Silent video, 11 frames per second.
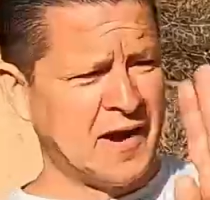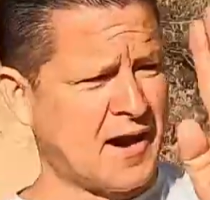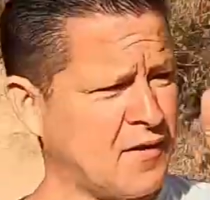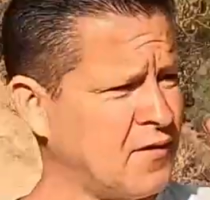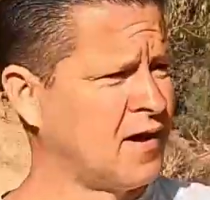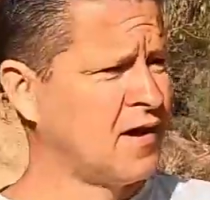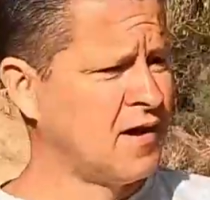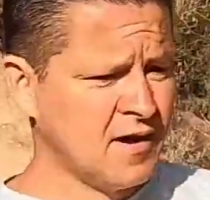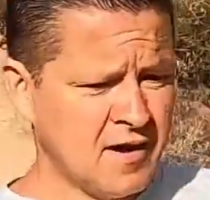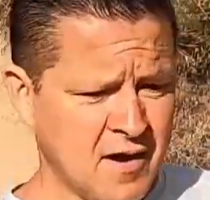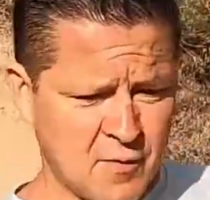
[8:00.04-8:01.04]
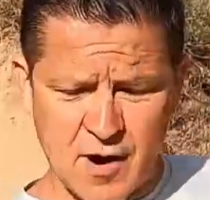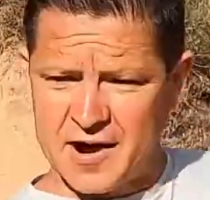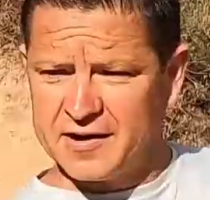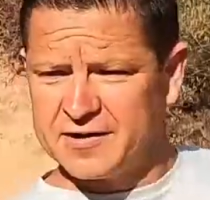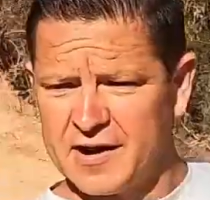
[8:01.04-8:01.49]
and down, and we're
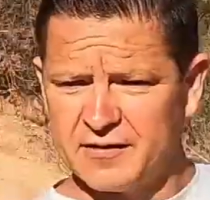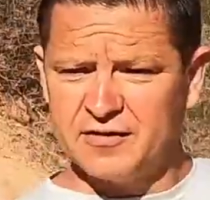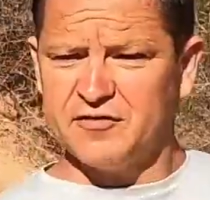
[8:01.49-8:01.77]
heading down.